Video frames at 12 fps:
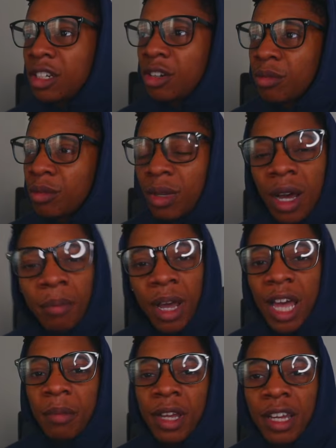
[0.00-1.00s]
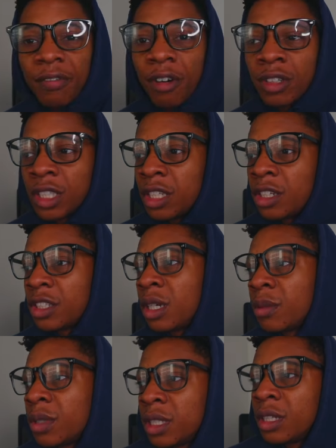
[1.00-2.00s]
you know, I might have my headphones in or
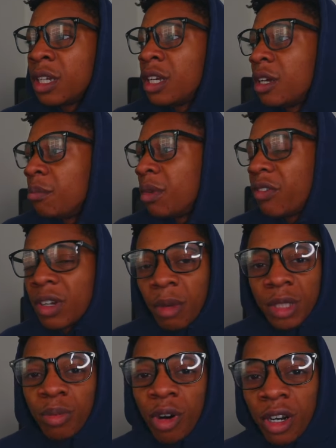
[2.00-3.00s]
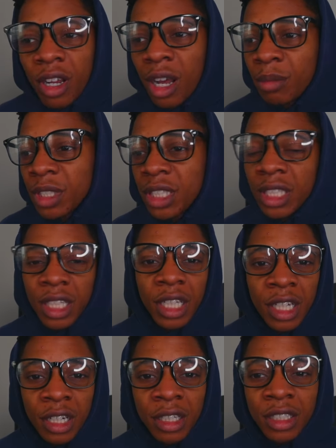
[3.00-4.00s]
something, but for the most part I'm just sitting
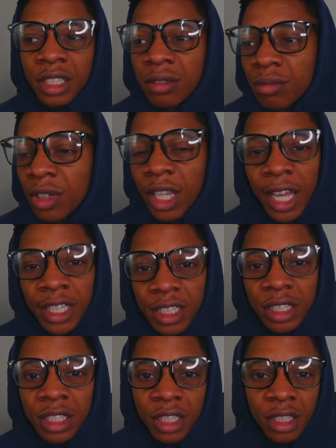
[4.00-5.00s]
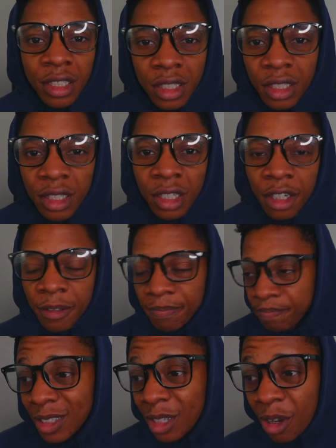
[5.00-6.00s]
here just relaxing, chilling, you know.
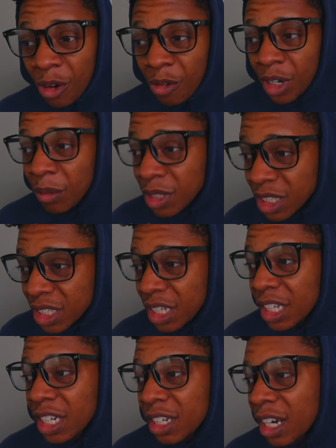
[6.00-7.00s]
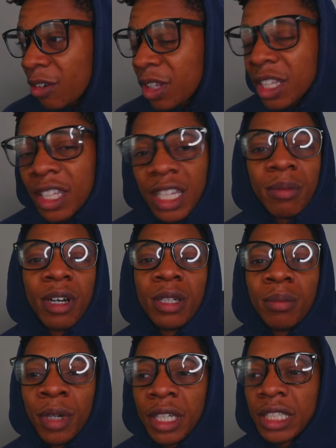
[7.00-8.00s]
So when I'm just sitting here not really thinking about it
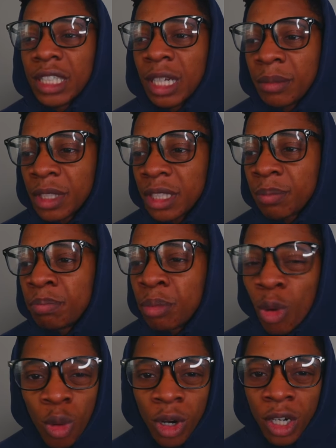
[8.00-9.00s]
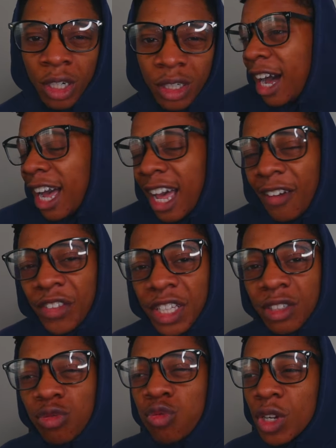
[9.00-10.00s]
much and I'm just bored, I have
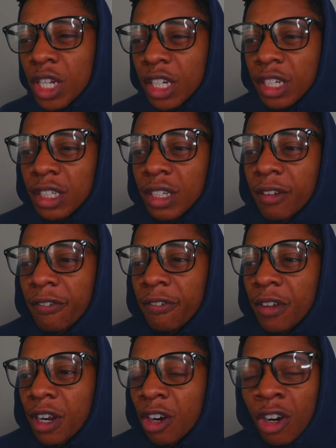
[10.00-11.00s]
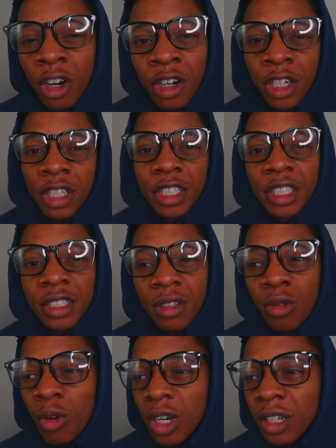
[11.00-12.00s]
this weird urge to
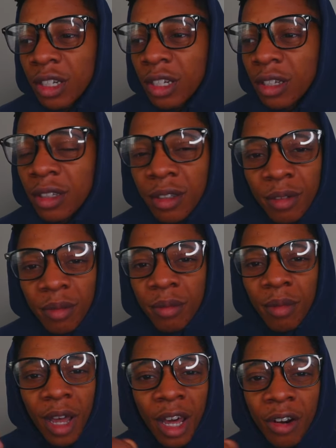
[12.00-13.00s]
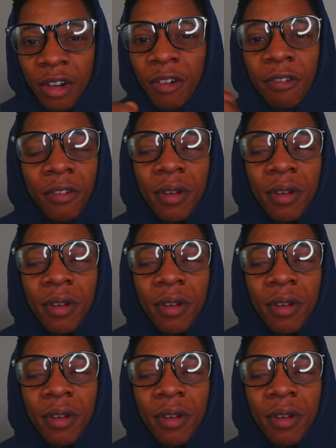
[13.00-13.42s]
wanna, I don't know,